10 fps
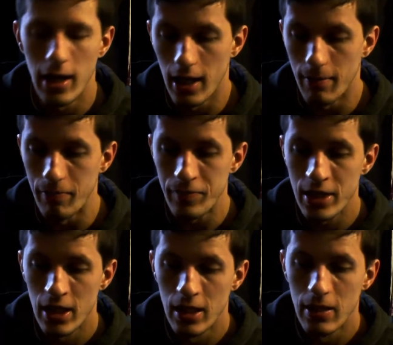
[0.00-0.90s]

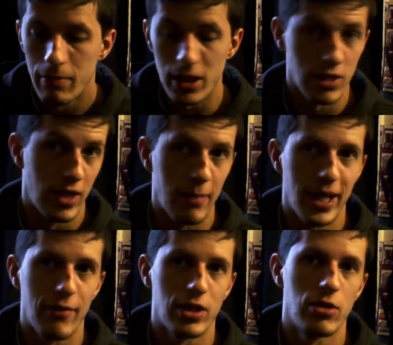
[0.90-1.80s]
But someone let me
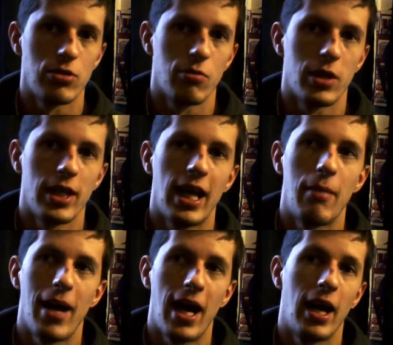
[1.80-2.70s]
have a use of one of
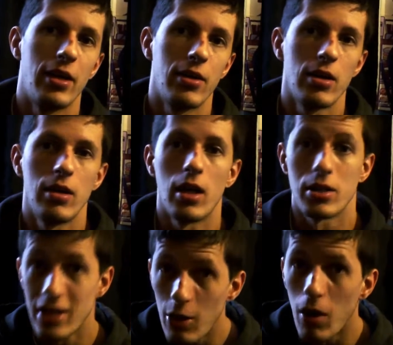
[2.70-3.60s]
them, and I
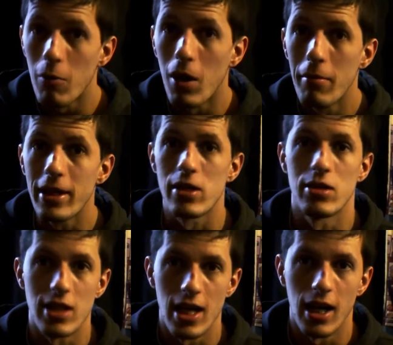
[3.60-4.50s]
still want one
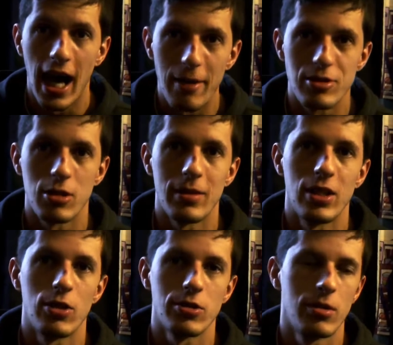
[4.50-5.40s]
because they are absolutely
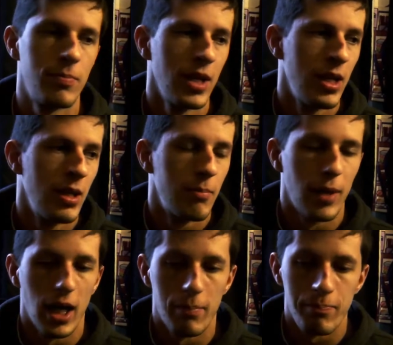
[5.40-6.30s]
awesome.
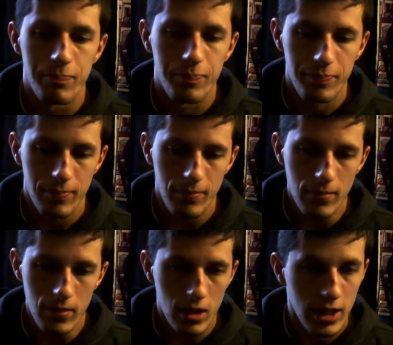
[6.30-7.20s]
But
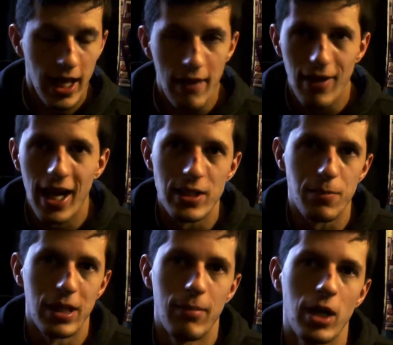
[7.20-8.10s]
yeah, that is
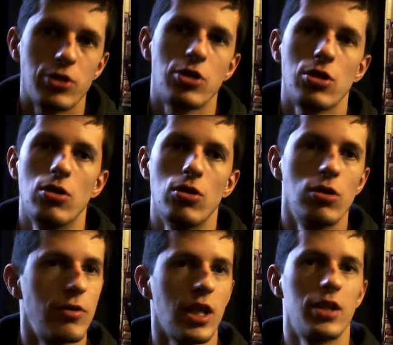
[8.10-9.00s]
pretty much
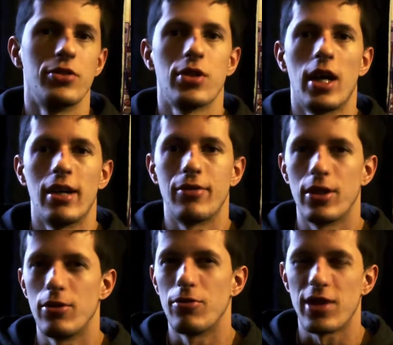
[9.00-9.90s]
all the guns I have
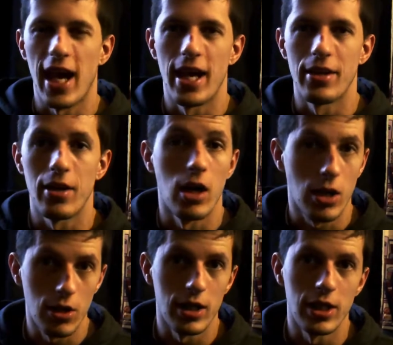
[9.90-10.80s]
used and are
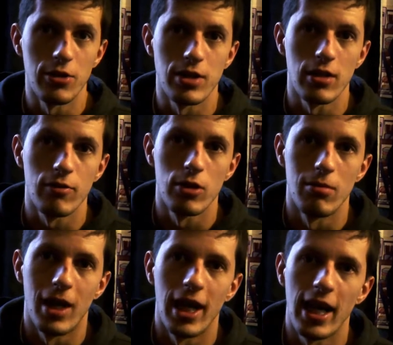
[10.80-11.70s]
currently using for
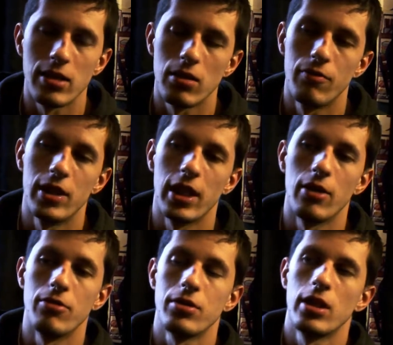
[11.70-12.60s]
my airsoft
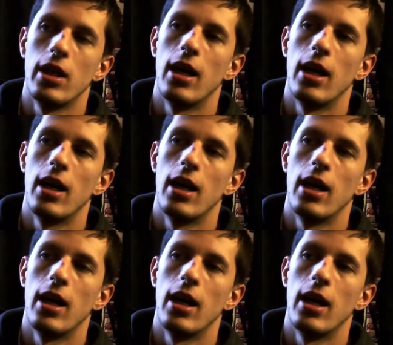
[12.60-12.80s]
videos.